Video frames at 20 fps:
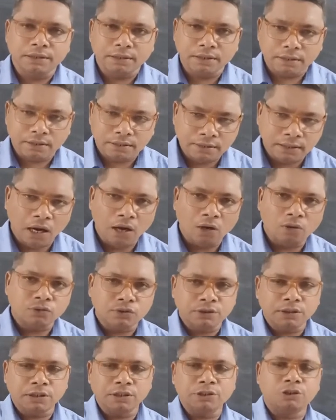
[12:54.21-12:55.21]
now
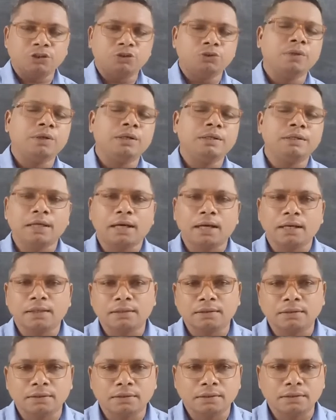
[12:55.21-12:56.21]
she is doing that,
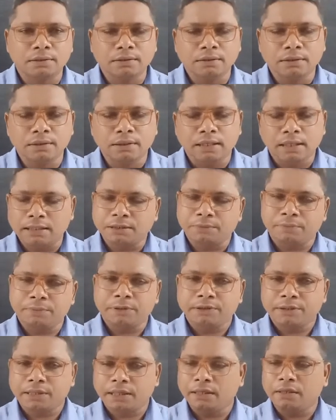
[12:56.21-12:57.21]

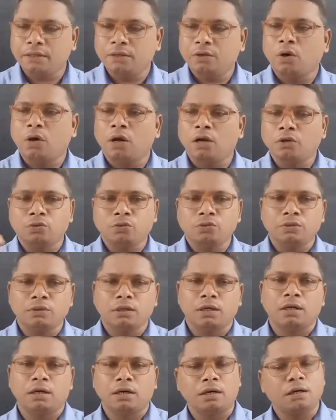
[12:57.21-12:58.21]
especially going to the